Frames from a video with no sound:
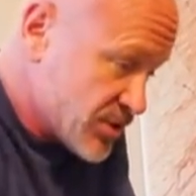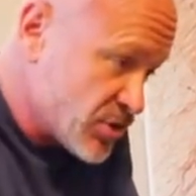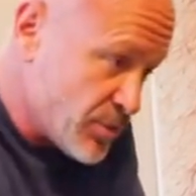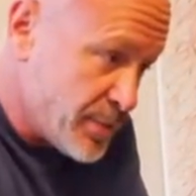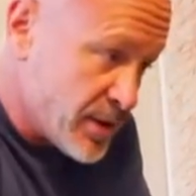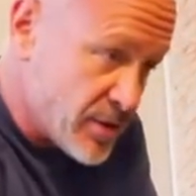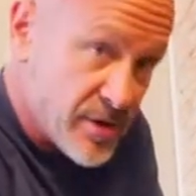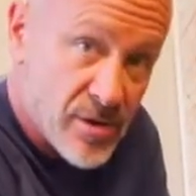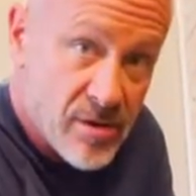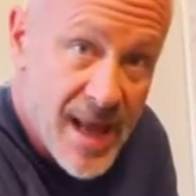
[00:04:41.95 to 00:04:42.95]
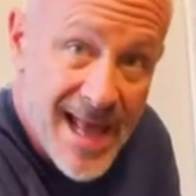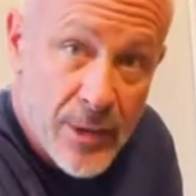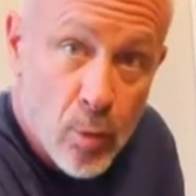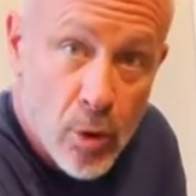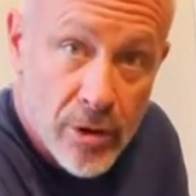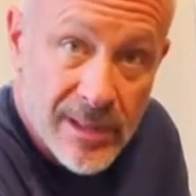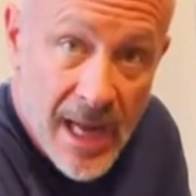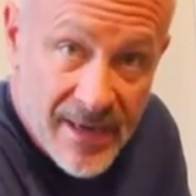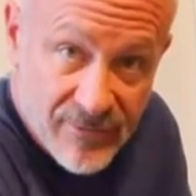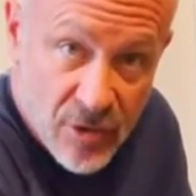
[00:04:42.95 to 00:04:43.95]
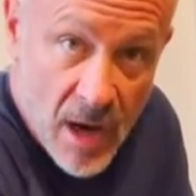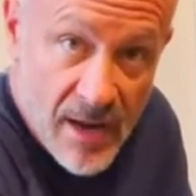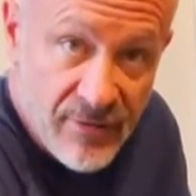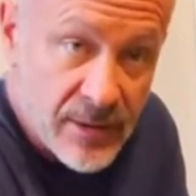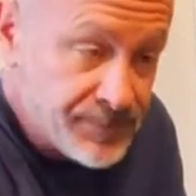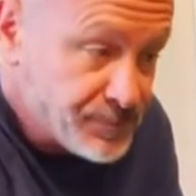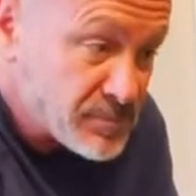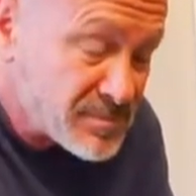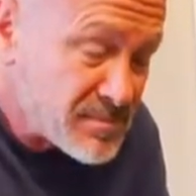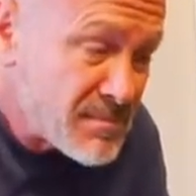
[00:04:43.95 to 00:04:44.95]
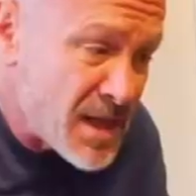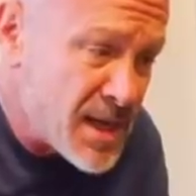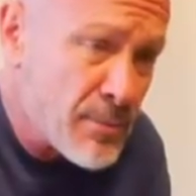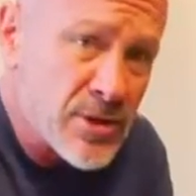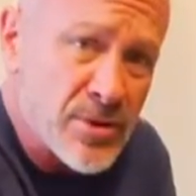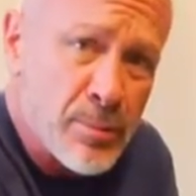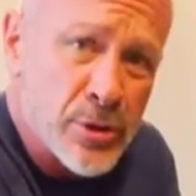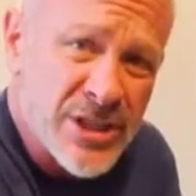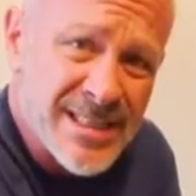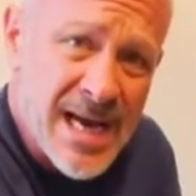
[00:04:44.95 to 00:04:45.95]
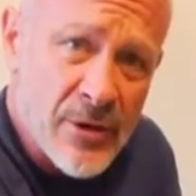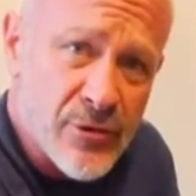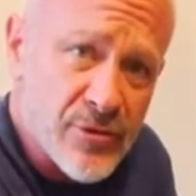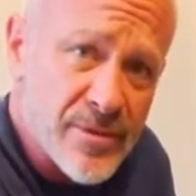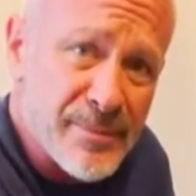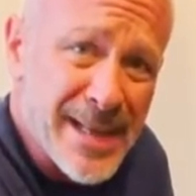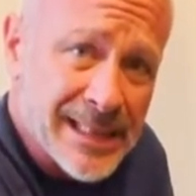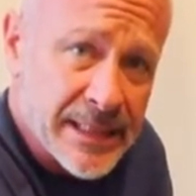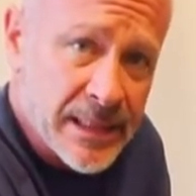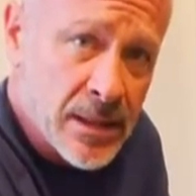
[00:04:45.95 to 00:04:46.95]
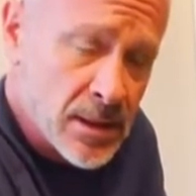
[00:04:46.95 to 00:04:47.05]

superior headward line of drive, and I'm also pushing down through the belly.